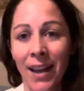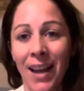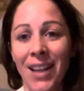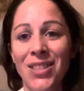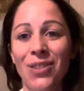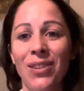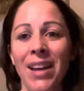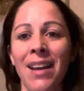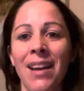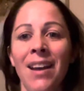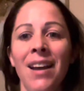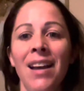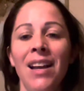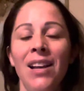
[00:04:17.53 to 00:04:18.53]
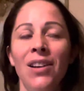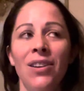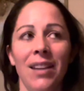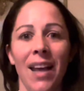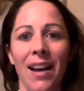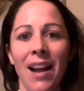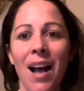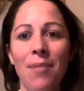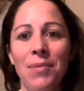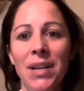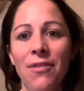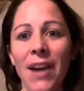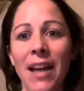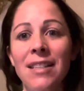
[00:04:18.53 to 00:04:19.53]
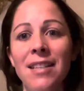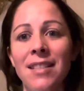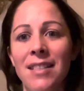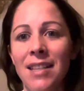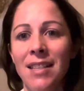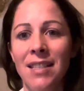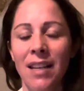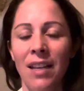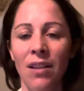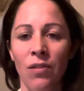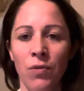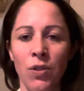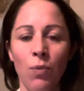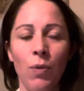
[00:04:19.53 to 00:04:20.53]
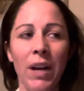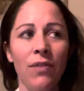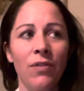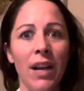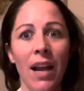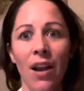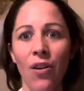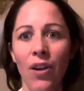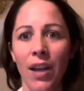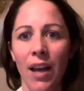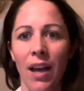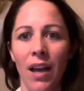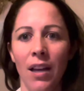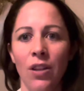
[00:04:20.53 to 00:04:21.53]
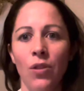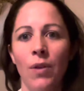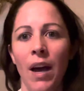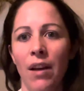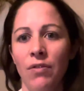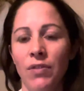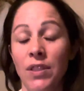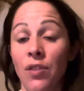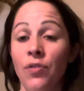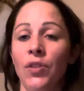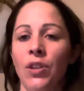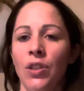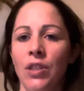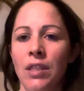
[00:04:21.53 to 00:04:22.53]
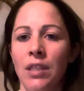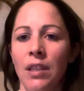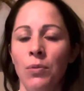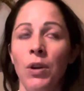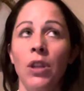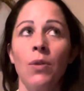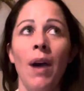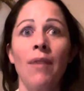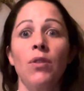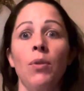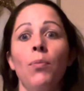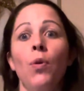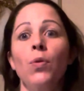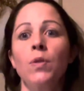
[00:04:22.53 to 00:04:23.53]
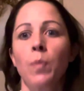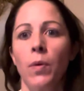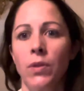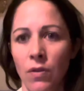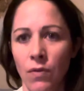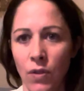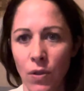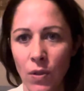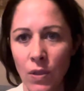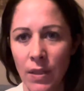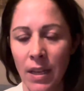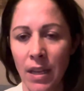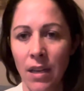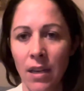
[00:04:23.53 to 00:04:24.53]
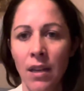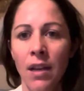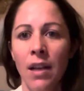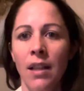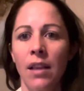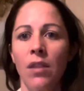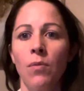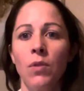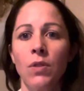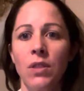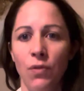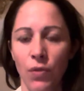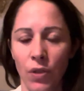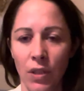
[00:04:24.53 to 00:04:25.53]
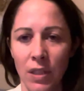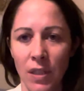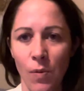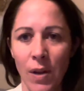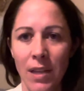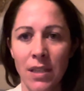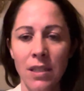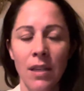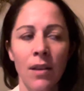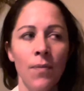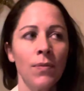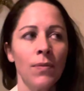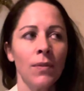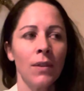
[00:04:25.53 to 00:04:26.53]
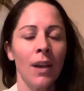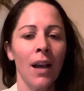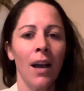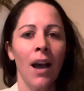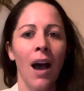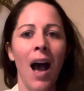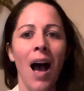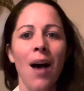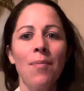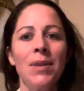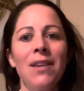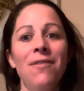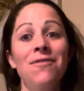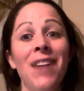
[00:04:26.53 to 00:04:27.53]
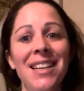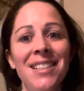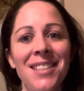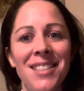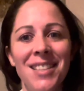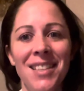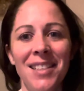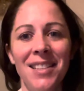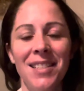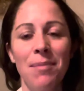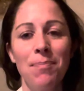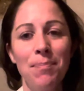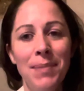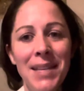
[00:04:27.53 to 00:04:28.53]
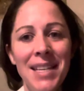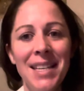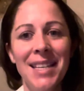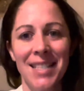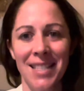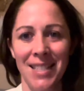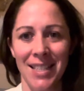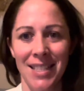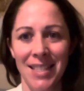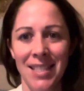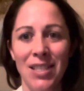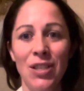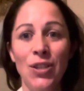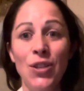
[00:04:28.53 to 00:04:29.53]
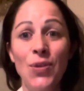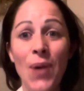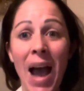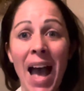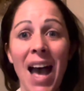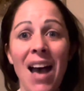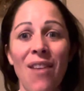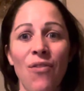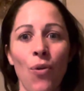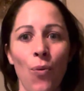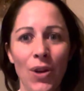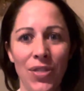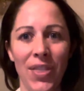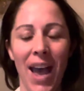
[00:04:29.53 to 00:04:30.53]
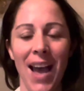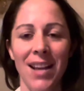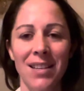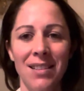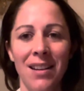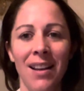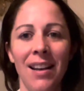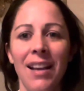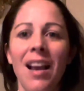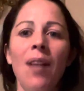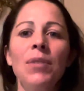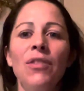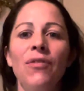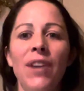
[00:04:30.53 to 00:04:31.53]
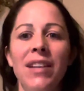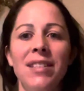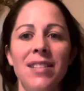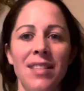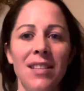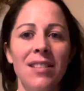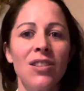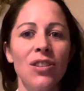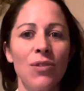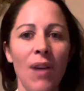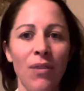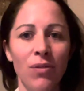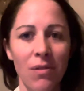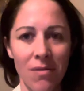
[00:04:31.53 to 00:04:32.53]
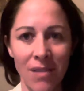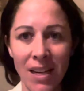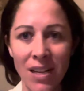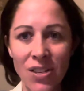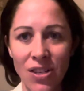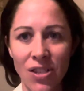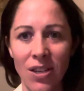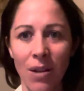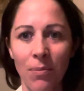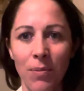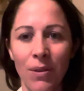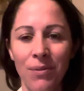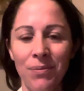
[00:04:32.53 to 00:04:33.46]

And so, like, look at that. How many fantasies? So whatever area you have difficulty, where you have the most points of views in, like the most difficulty with, how many fantasies and beingnesses do you have with that? Like, how many fantasies do you have with relationship?